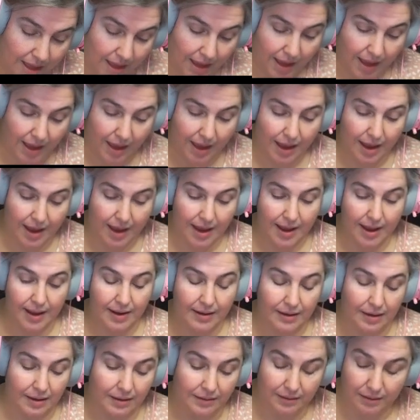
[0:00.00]

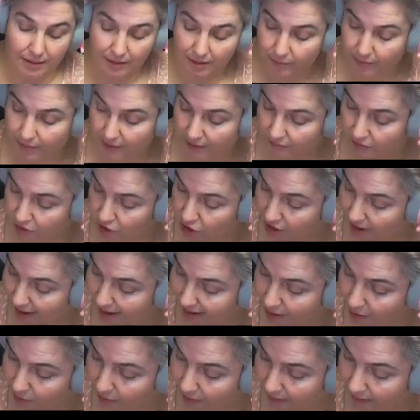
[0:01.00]
And a little bit of
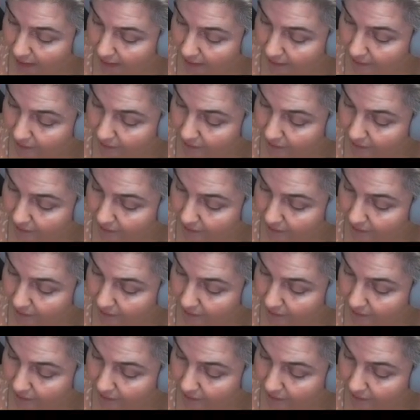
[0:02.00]
shadowing.